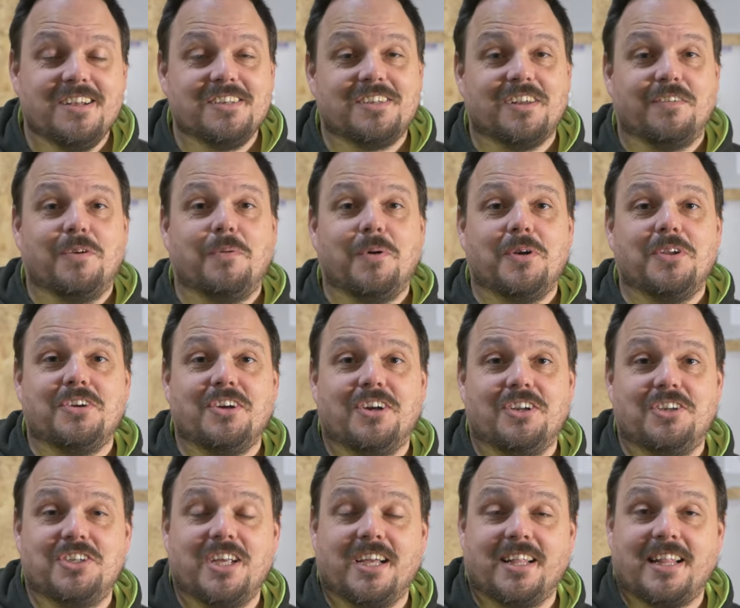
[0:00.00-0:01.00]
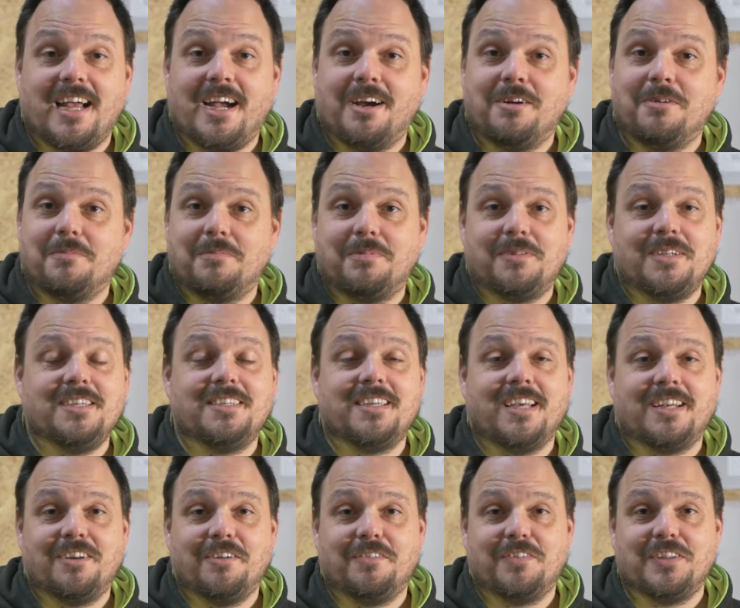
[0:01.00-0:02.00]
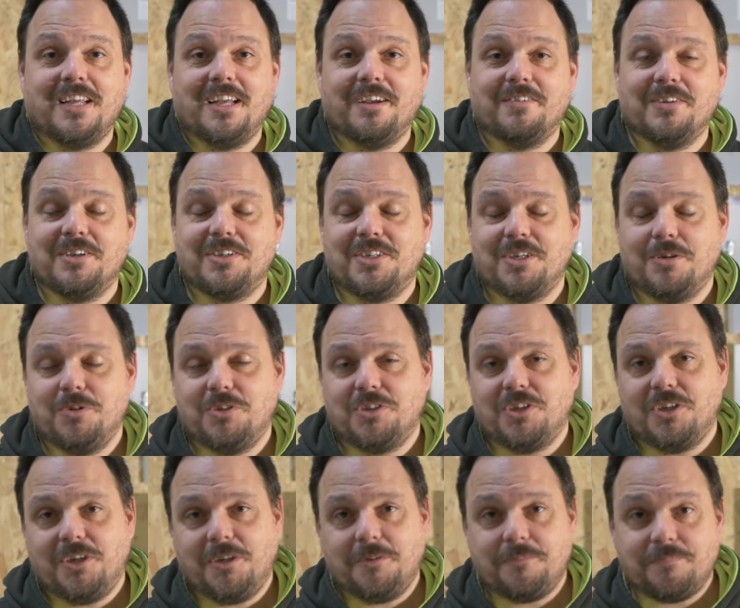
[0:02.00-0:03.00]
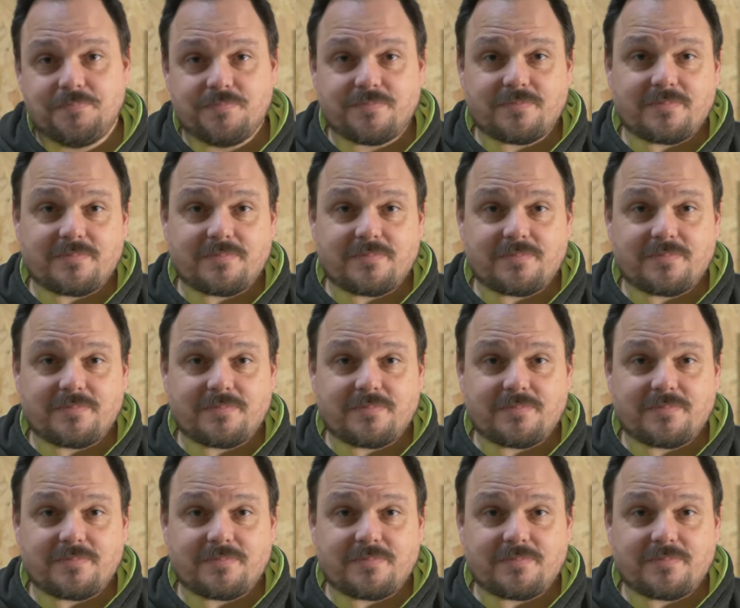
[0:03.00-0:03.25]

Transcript: So if you want to go and check that out, please head over there and do so.